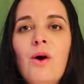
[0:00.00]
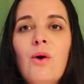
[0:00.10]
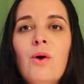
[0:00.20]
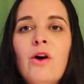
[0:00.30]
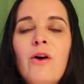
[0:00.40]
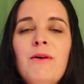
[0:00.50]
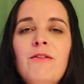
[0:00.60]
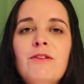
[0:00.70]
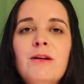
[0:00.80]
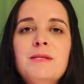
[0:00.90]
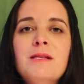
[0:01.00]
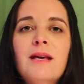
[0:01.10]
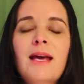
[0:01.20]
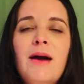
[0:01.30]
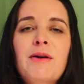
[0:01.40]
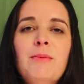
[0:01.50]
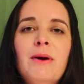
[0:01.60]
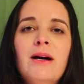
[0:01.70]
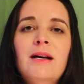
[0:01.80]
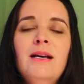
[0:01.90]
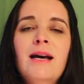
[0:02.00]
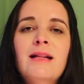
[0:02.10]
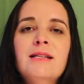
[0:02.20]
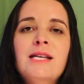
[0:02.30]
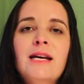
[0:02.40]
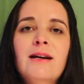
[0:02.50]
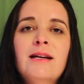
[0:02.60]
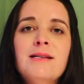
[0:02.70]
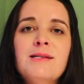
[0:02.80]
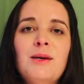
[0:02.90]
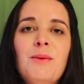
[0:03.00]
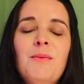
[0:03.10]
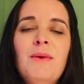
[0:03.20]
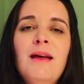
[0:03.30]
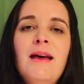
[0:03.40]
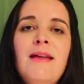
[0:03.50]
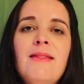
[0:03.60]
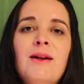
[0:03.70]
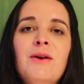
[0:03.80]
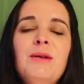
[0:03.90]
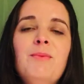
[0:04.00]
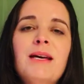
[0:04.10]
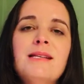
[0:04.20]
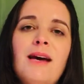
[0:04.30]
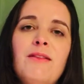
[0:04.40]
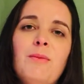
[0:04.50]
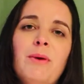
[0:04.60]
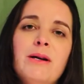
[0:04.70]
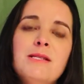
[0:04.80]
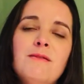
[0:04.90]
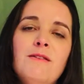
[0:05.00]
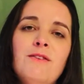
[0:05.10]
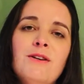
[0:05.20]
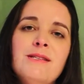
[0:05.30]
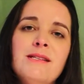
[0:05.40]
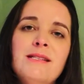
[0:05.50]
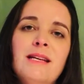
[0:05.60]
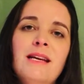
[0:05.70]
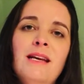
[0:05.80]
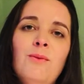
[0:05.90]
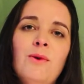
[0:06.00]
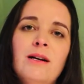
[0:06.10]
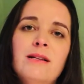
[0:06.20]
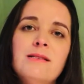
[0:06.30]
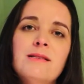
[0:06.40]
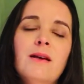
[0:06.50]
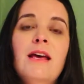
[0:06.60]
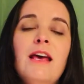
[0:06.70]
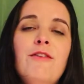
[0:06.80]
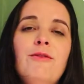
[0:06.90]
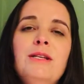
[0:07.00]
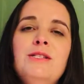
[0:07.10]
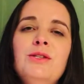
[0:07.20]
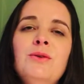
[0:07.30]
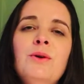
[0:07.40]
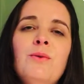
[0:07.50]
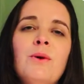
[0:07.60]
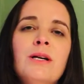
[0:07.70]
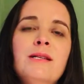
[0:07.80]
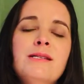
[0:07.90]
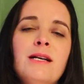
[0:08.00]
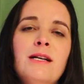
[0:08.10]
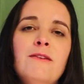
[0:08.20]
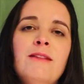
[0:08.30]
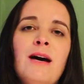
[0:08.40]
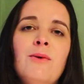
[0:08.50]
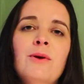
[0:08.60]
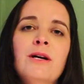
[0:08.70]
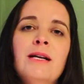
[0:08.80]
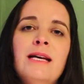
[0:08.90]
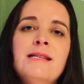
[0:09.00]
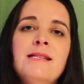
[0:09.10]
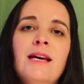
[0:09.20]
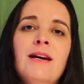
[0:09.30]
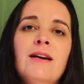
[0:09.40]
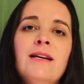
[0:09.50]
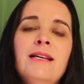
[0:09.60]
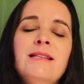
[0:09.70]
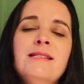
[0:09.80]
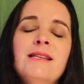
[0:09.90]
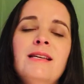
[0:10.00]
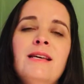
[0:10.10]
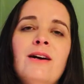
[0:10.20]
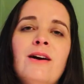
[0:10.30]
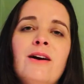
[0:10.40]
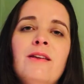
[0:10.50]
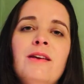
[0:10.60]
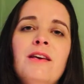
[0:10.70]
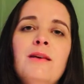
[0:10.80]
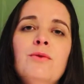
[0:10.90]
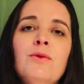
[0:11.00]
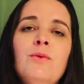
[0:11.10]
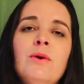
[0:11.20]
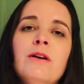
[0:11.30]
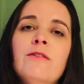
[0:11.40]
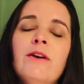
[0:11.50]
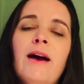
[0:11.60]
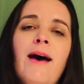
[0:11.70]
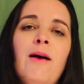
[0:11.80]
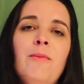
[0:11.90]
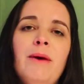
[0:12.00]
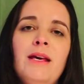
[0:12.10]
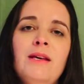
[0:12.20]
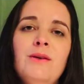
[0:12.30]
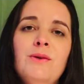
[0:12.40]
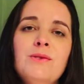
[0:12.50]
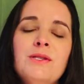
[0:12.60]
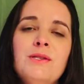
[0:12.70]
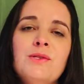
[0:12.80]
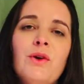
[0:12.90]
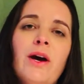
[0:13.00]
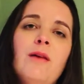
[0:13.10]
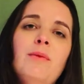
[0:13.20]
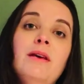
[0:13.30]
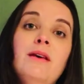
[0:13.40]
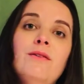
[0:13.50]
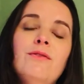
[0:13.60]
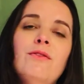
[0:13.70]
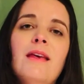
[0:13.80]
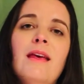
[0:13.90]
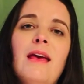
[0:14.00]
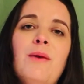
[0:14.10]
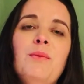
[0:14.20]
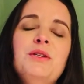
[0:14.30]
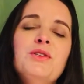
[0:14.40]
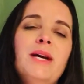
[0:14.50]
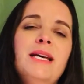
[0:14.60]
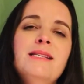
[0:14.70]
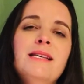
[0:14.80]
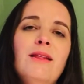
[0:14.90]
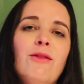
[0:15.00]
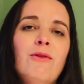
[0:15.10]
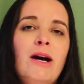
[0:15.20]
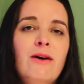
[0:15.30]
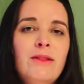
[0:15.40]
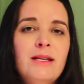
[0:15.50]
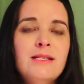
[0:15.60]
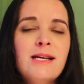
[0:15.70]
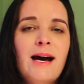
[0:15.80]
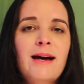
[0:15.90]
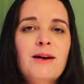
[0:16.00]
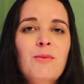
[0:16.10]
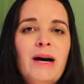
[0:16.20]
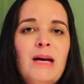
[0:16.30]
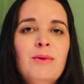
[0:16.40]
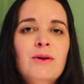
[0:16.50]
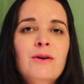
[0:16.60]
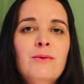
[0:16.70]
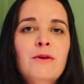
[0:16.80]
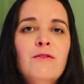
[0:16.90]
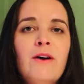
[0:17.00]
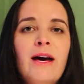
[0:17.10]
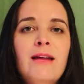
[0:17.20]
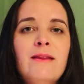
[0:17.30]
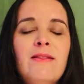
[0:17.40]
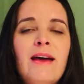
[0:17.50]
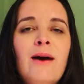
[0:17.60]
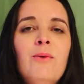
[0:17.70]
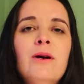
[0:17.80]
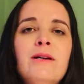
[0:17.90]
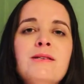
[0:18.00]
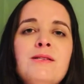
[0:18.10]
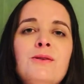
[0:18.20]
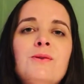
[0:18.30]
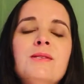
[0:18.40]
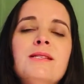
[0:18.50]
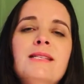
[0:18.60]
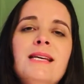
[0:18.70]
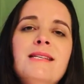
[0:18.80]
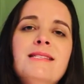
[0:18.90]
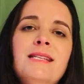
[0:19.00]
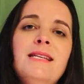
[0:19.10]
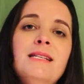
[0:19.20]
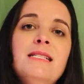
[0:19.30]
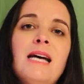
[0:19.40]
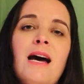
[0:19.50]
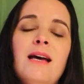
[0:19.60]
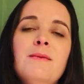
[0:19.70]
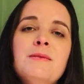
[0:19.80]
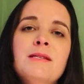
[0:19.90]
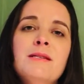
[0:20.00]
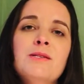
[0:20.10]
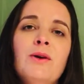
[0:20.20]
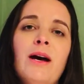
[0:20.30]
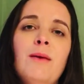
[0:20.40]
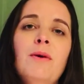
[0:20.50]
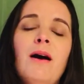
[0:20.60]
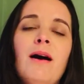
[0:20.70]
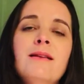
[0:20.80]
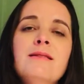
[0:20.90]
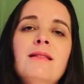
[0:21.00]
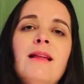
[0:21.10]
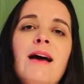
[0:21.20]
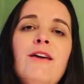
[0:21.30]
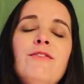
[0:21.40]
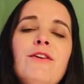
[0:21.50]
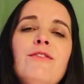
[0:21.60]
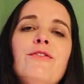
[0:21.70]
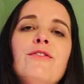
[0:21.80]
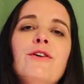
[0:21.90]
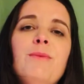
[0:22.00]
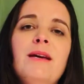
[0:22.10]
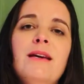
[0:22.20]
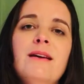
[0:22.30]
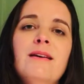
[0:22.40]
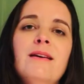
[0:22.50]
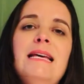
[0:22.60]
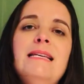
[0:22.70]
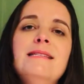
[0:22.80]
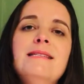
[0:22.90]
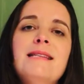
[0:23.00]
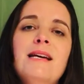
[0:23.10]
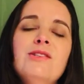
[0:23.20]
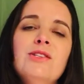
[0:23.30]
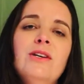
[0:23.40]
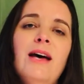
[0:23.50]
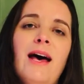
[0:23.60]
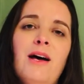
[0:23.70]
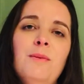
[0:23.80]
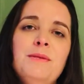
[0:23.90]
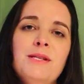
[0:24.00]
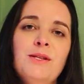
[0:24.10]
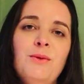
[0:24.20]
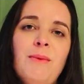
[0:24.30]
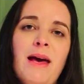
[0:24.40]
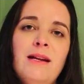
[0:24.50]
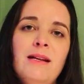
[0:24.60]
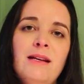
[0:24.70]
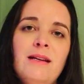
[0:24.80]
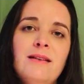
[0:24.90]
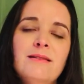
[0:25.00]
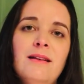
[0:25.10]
Or we flip to the counterpart egalitarianism that only picks out the parts of the verses that it wants. If we do a word study of that word, Ezer, E-Z-E-R, the Hebrew word for helpmate used to describe Eve, and we trace it throughout the entire Bible, we find that that word is used 16 times to describe God's life affirming, essential help to humanity,